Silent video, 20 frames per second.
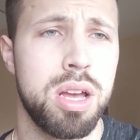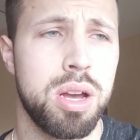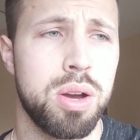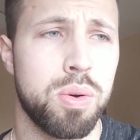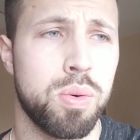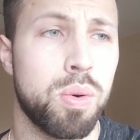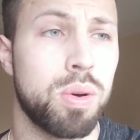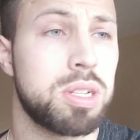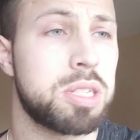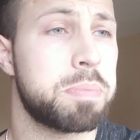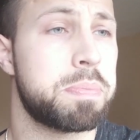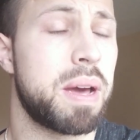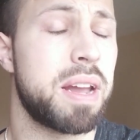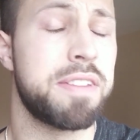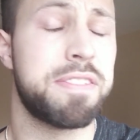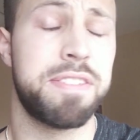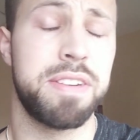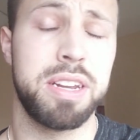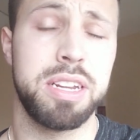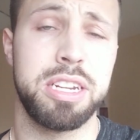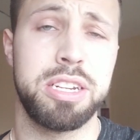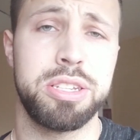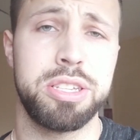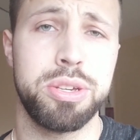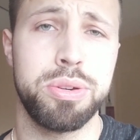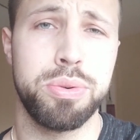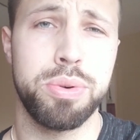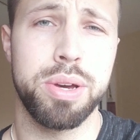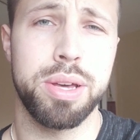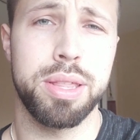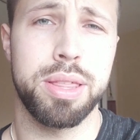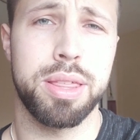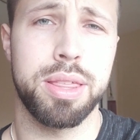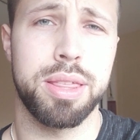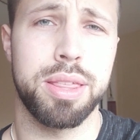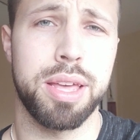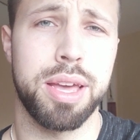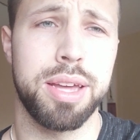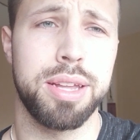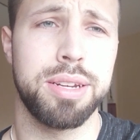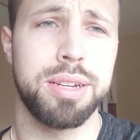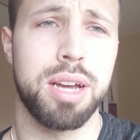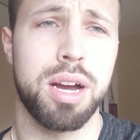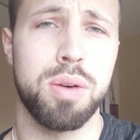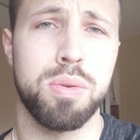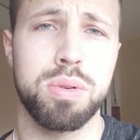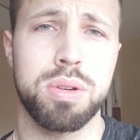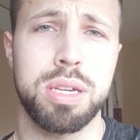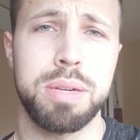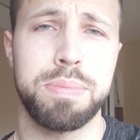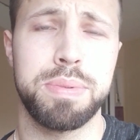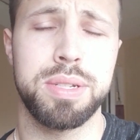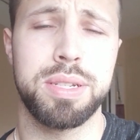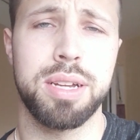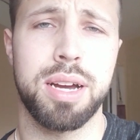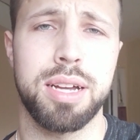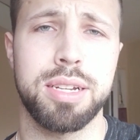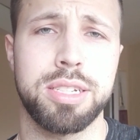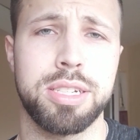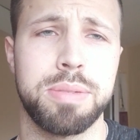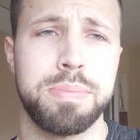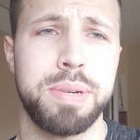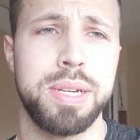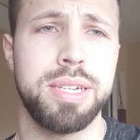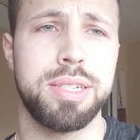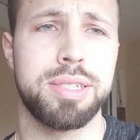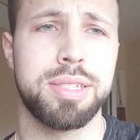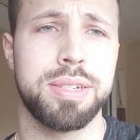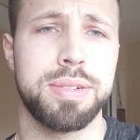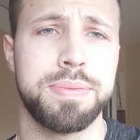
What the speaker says: what it's benefited you with, and we'll keep in touch. Peace.